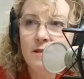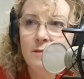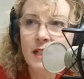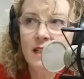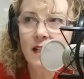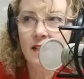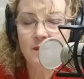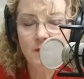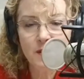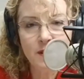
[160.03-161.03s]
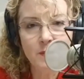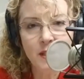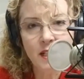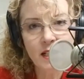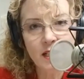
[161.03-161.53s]
My clients mostly
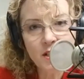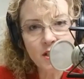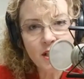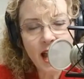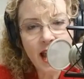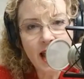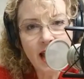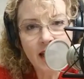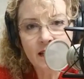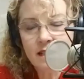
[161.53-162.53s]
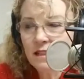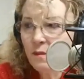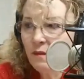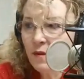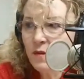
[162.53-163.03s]
speak English, and the
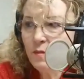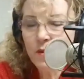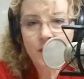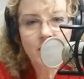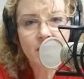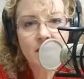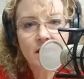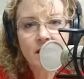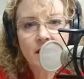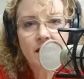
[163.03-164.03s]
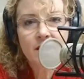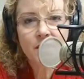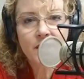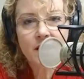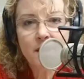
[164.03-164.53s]
reverse mortgage
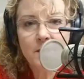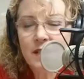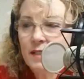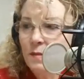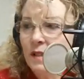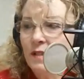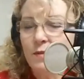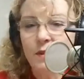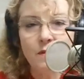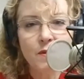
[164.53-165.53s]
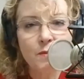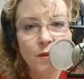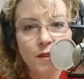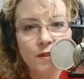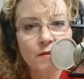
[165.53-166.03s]
servicing company speaks reverse
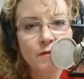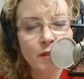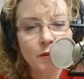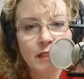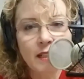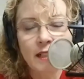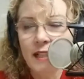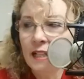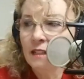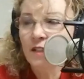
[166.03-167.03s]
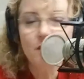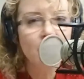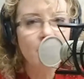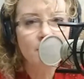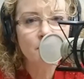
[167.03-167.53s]
mortgage fluently, English
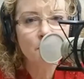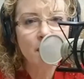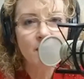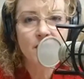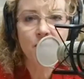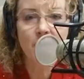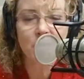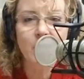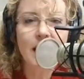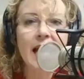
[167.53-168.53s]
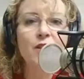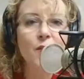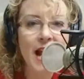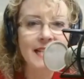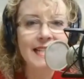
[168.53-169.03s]
not so much. So I'm good at
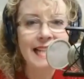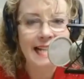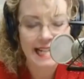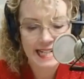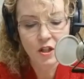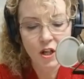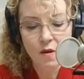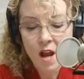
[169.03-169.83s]
translating that.